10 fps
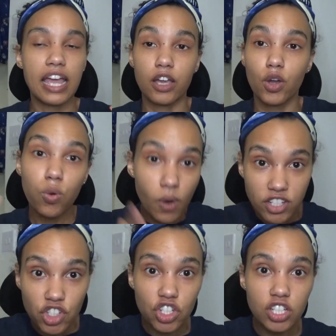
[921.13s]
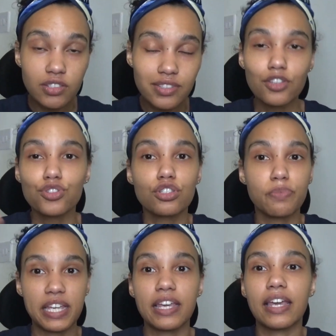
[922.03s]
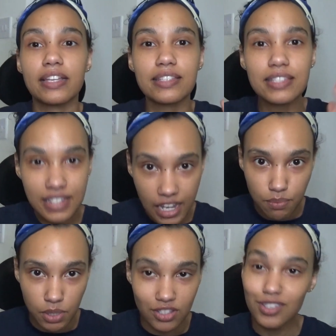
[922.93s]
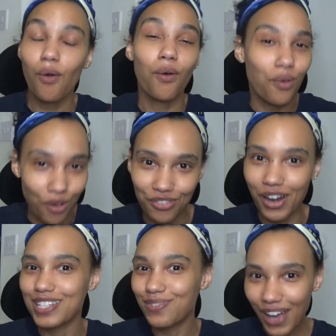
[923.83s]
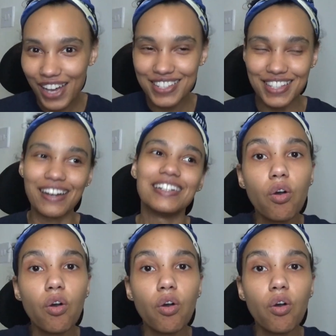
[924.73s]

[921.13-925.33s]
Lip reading: in questions to speaking in statements, or vice versa?